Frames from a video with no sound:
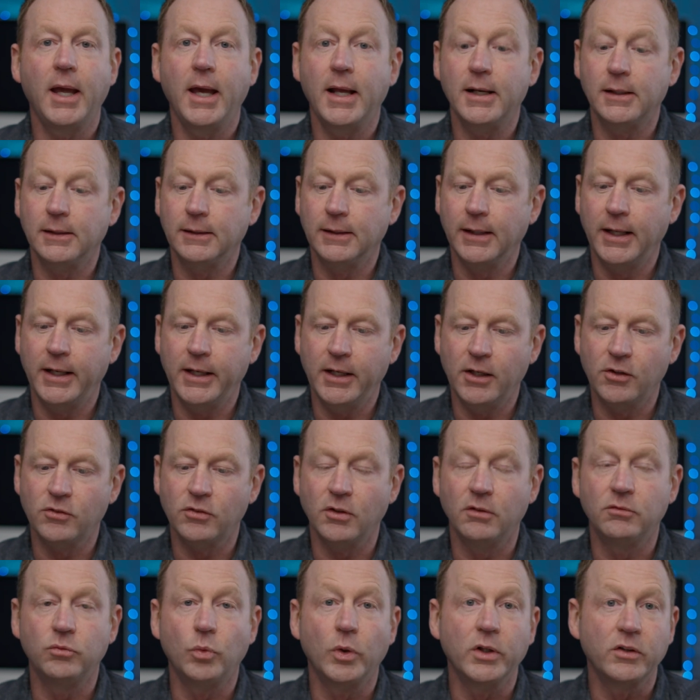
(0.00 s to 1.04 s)
analytics
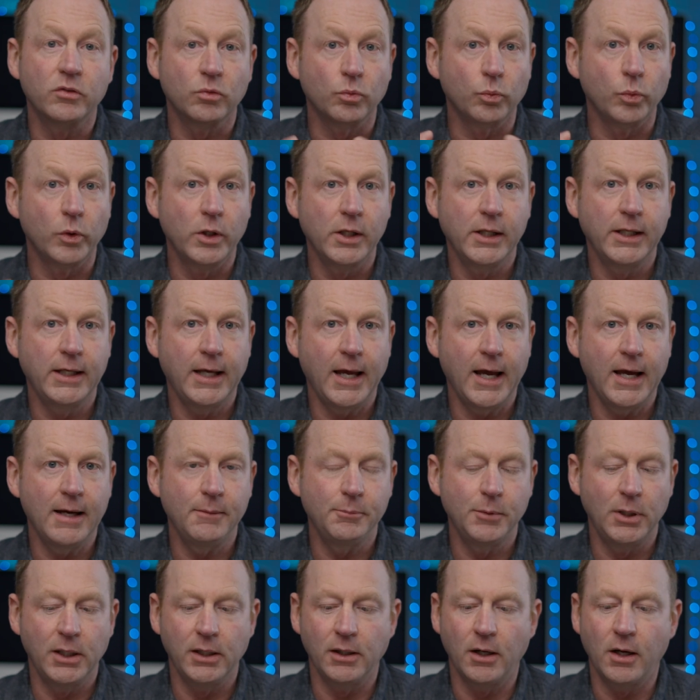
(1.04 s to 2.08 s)
of what's really
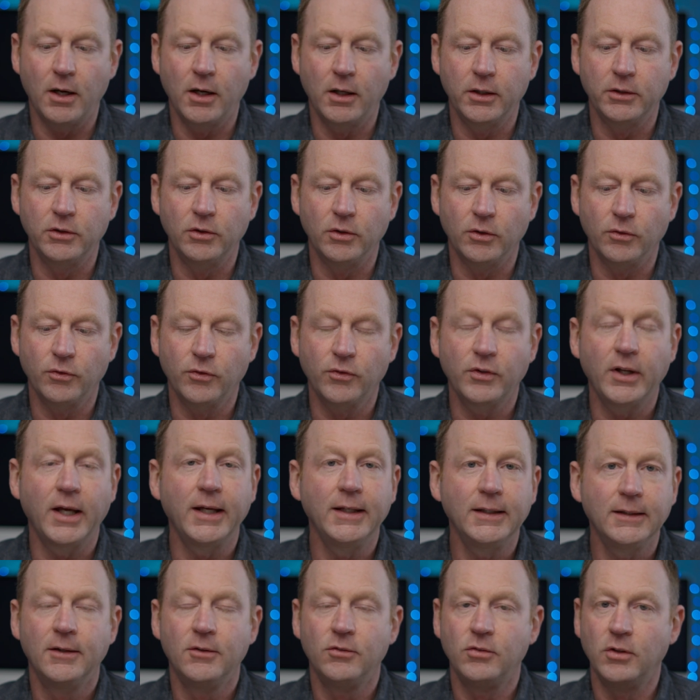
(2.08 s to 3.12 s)
happening on your
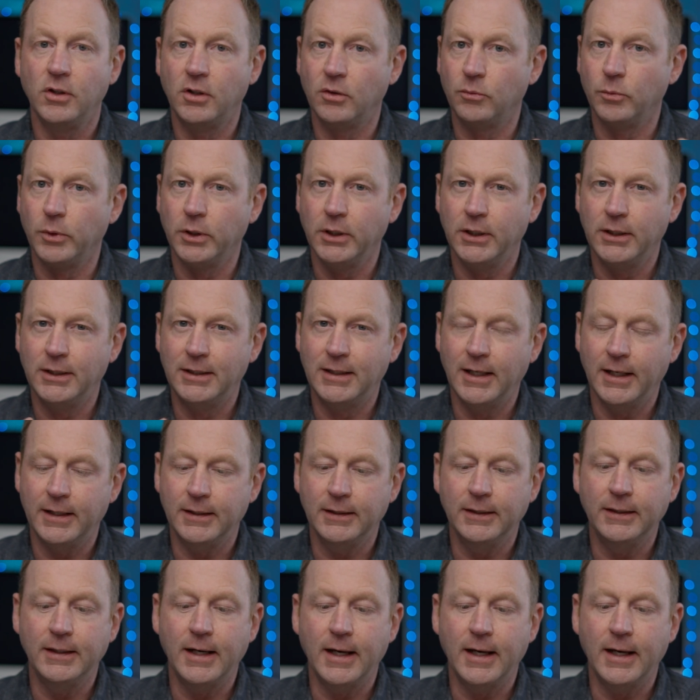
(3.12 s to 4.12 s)
site so you can really get an